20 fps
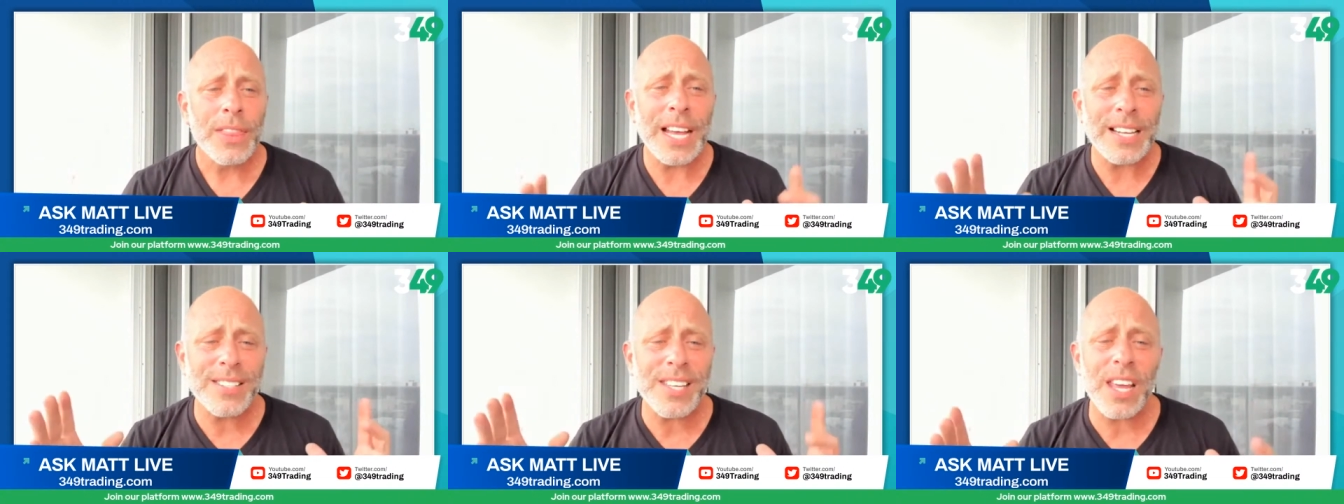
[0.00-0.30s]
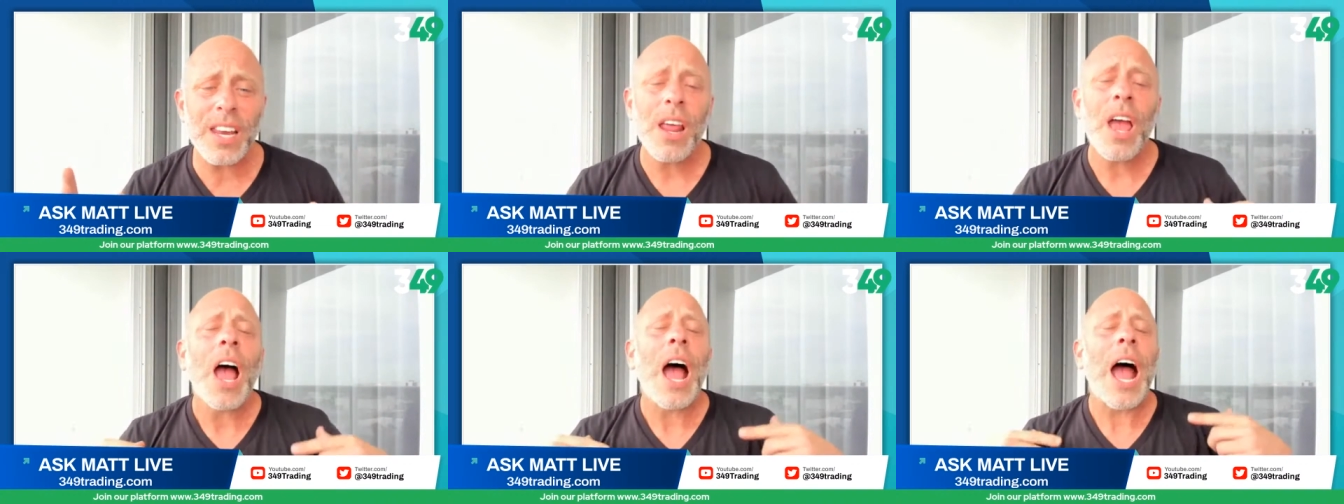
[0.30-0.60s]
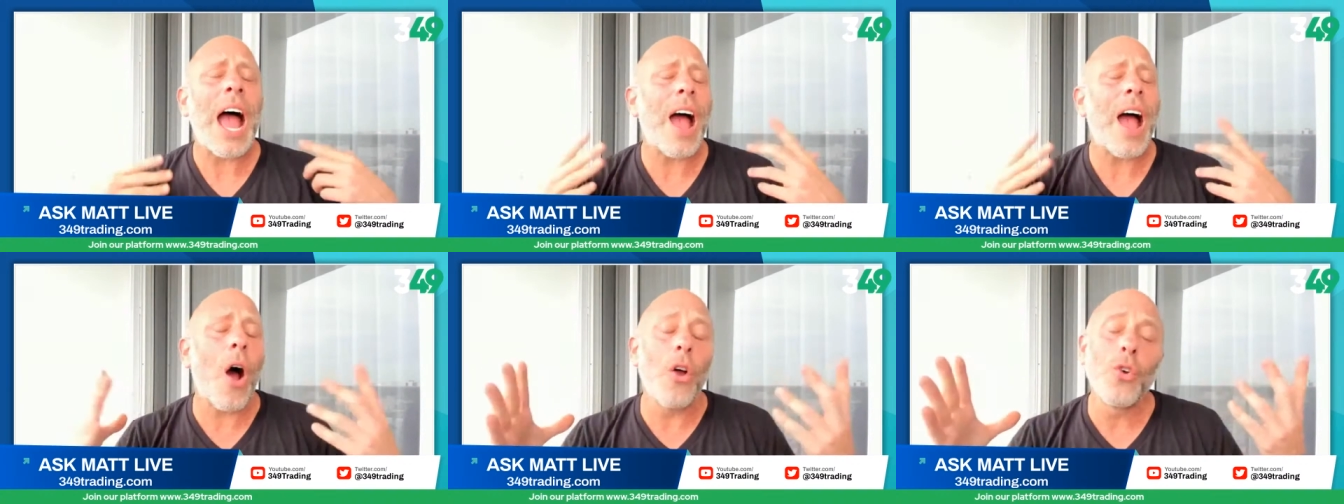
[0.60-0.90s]
That's it.
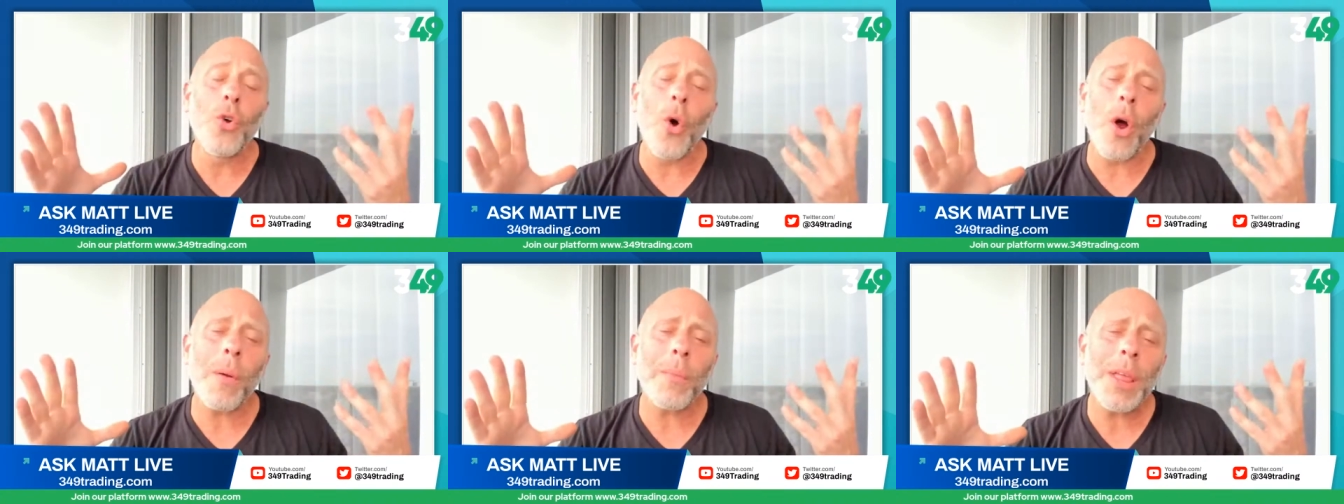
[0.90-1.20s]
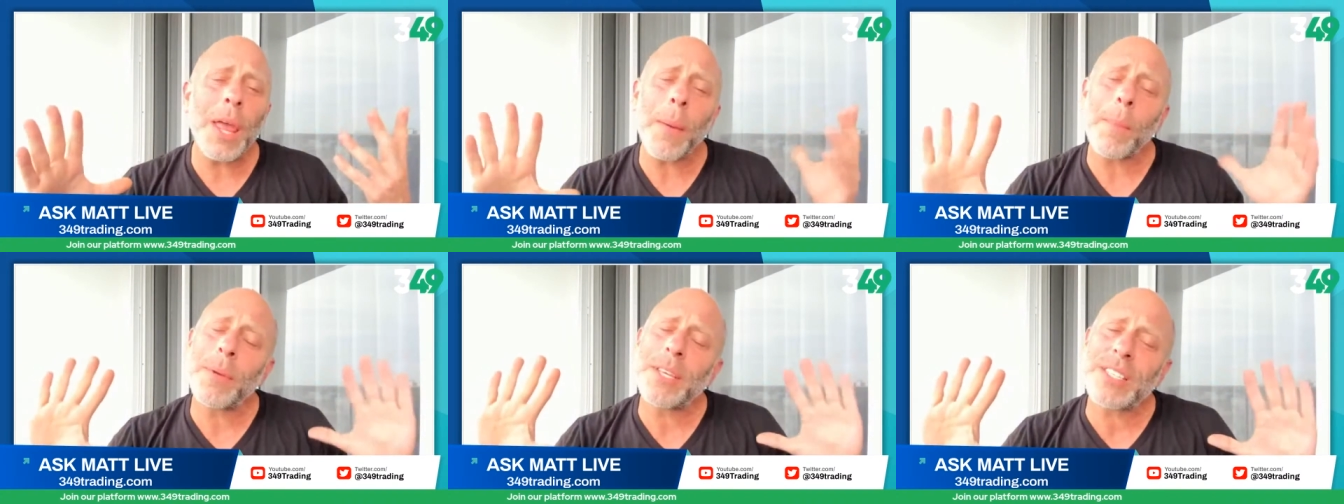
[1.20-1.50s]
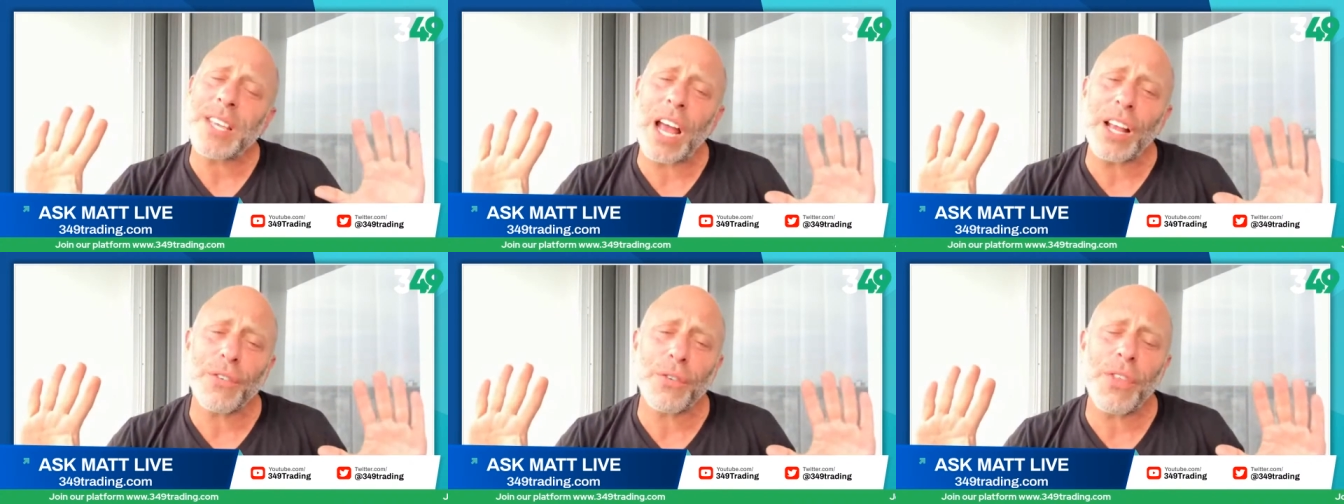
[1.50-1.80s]
Normally,
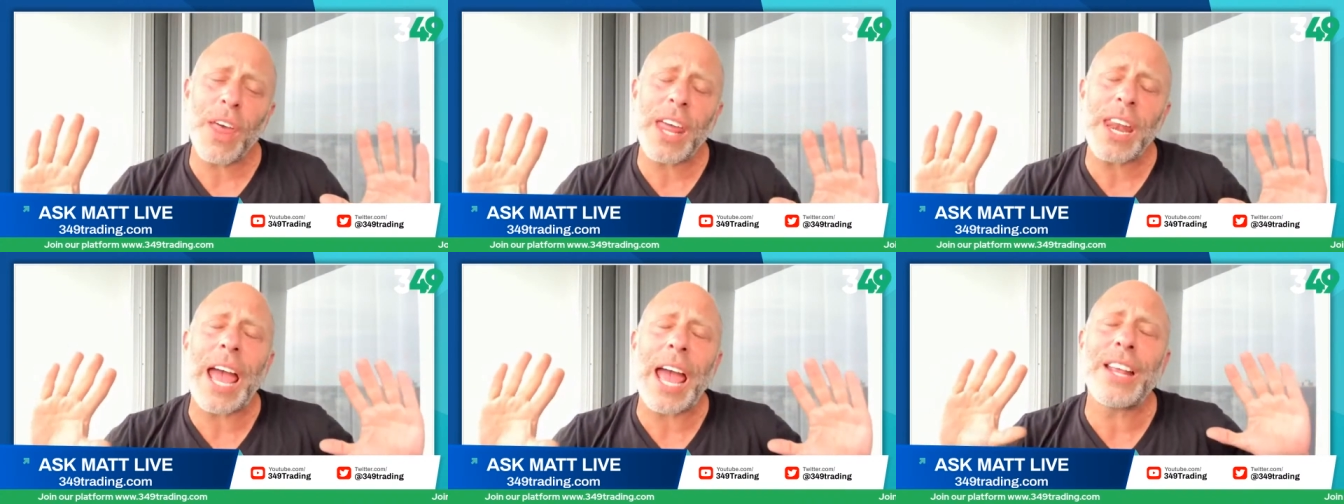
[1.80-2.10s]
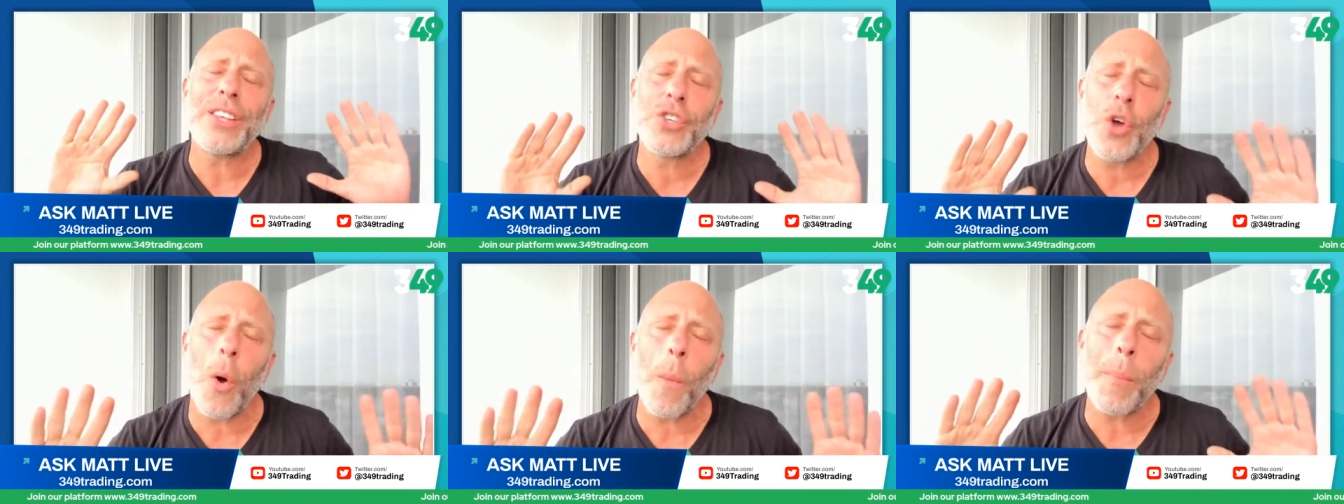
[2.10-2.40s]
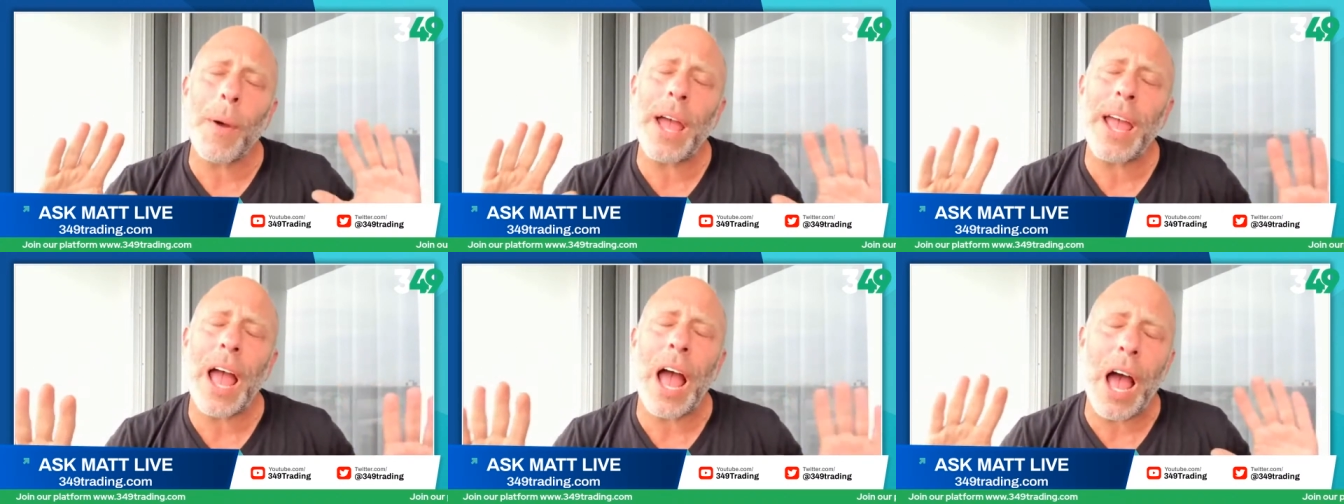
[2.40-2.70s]
besides for that, I
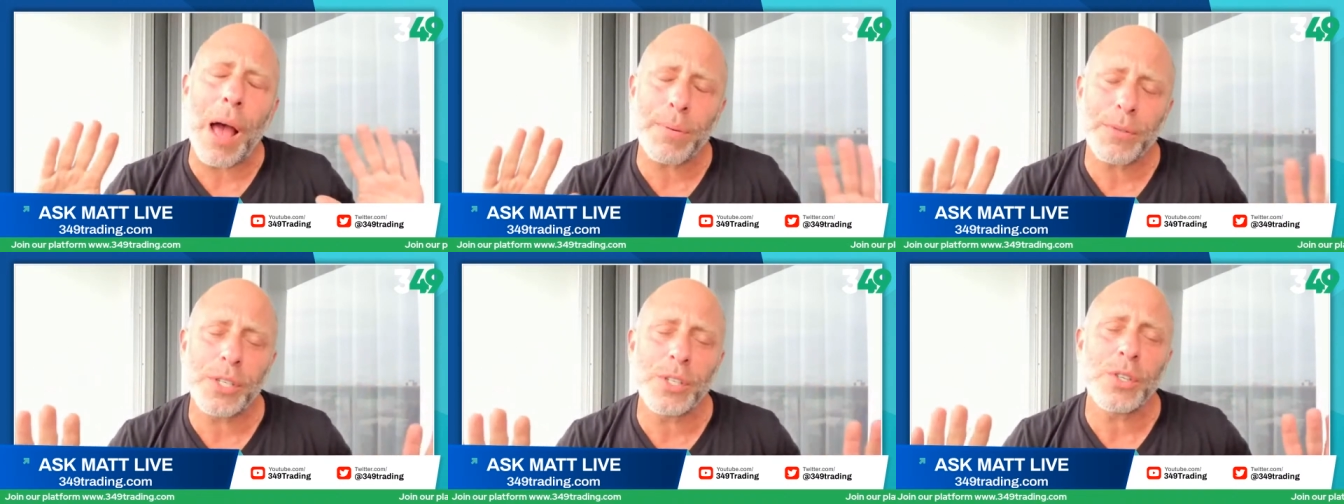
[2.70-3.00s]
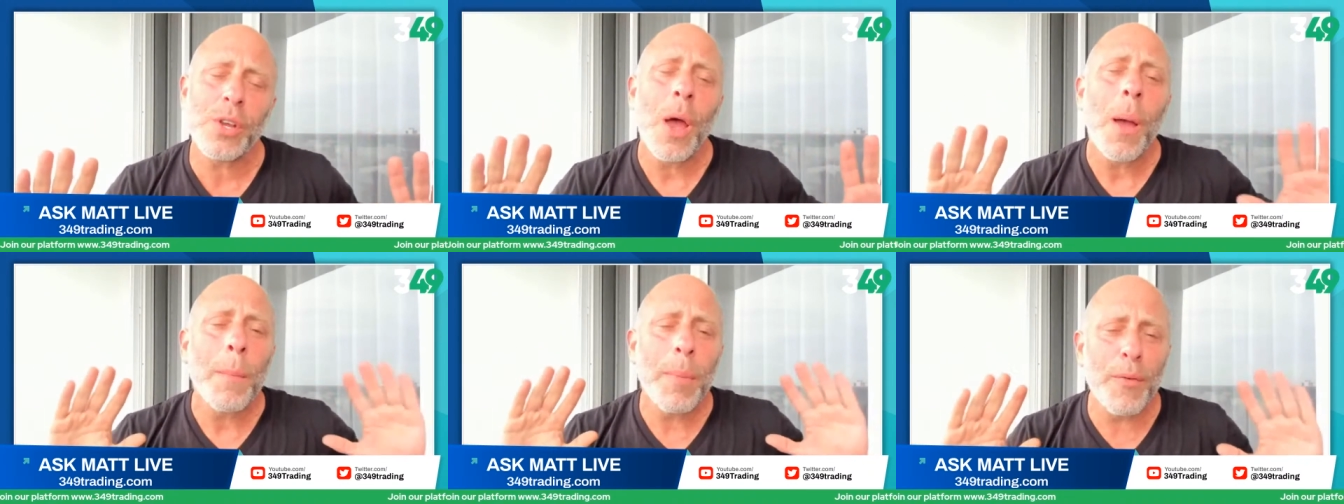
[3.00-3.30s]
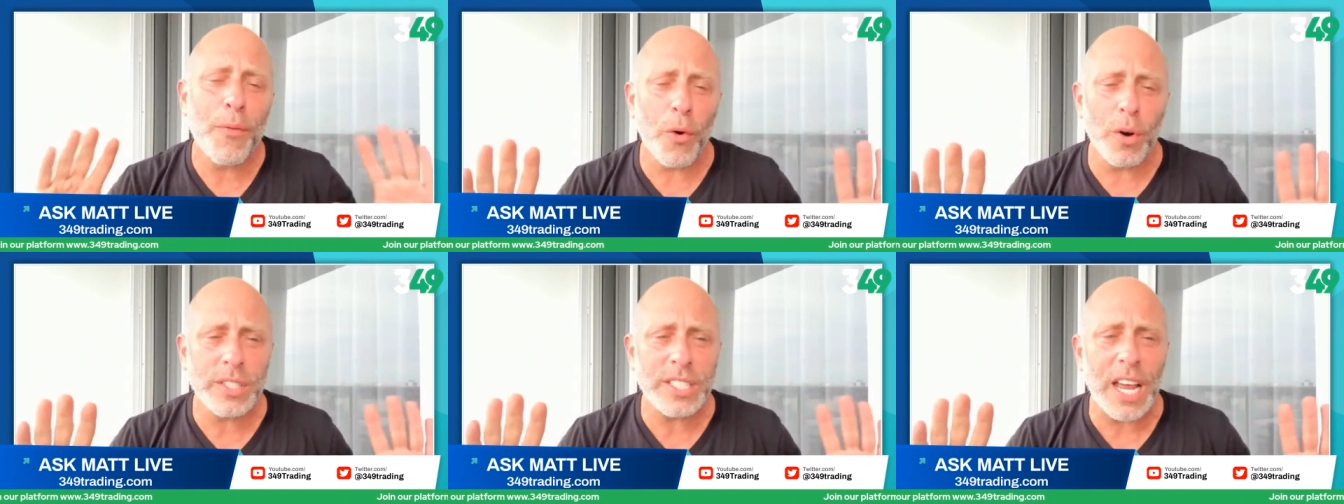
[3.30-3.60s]
don't buy options
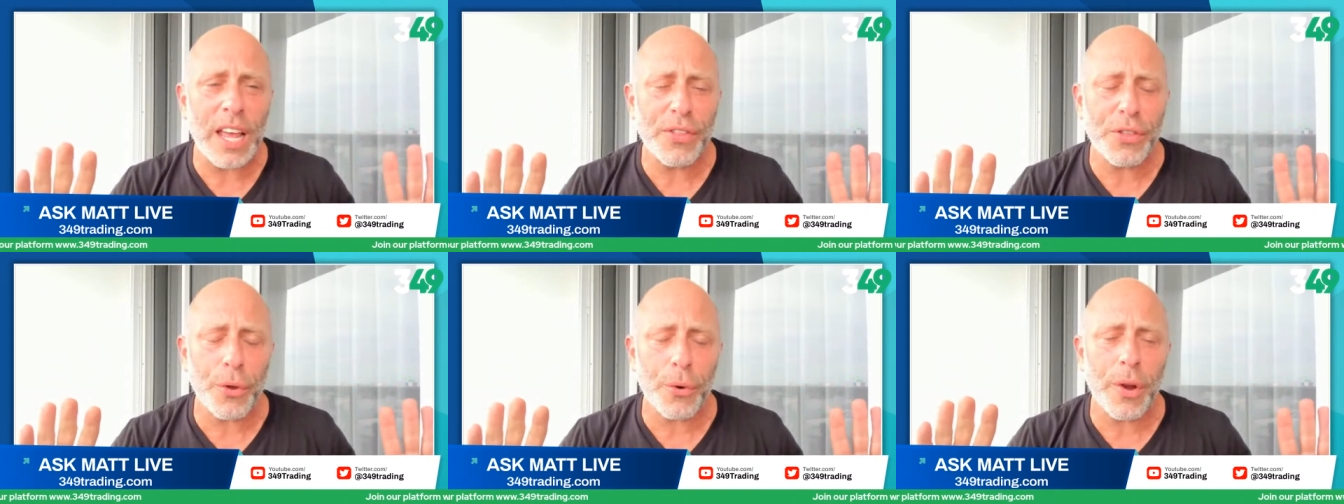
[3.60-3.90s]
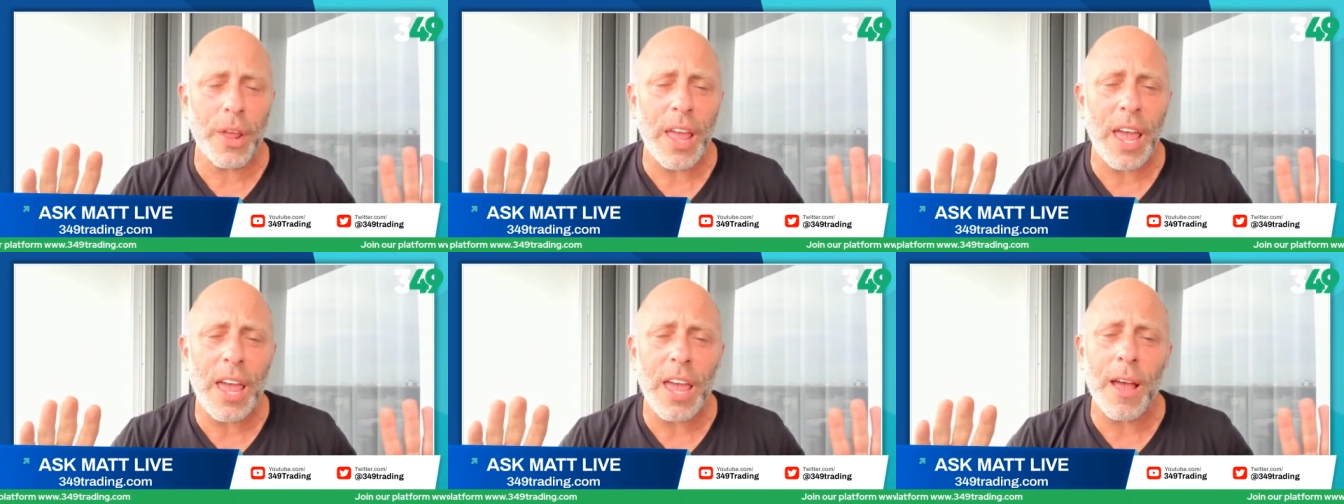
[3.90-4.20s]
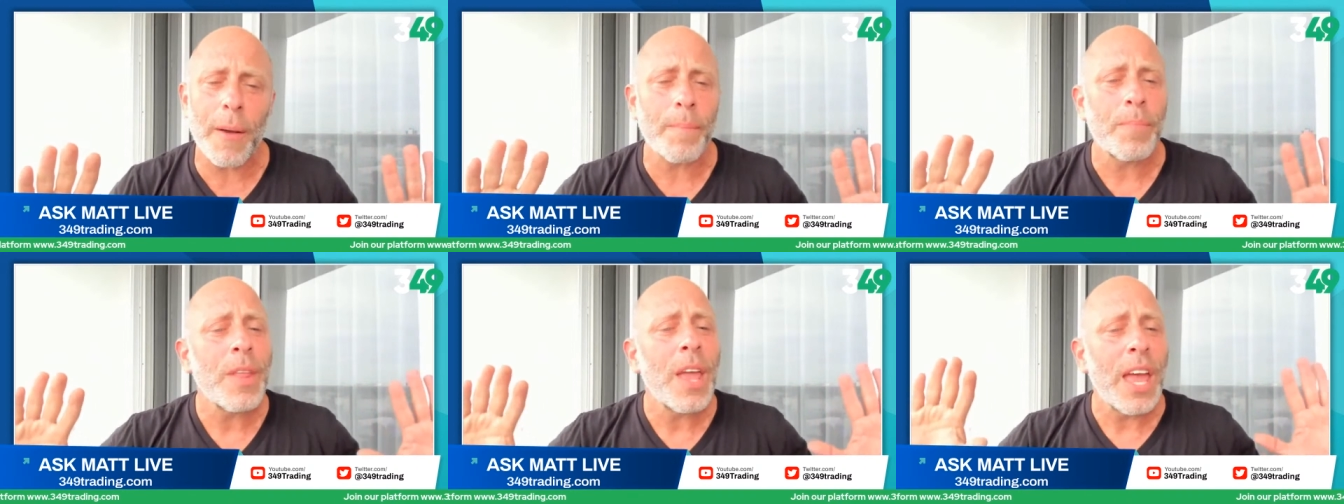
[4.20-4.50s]
before 10:30
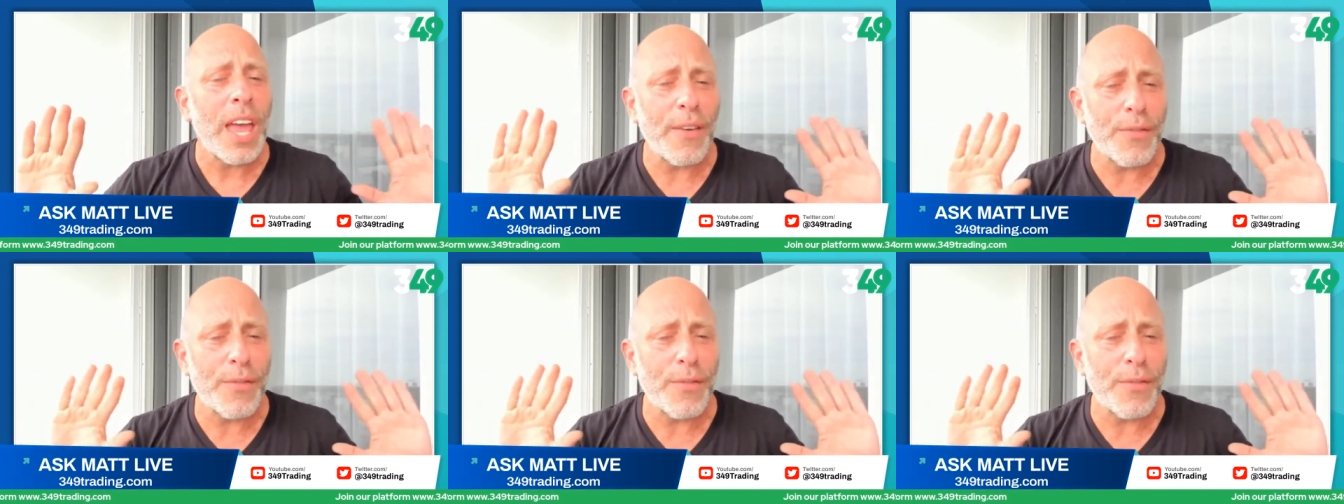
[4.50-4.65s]
a.m.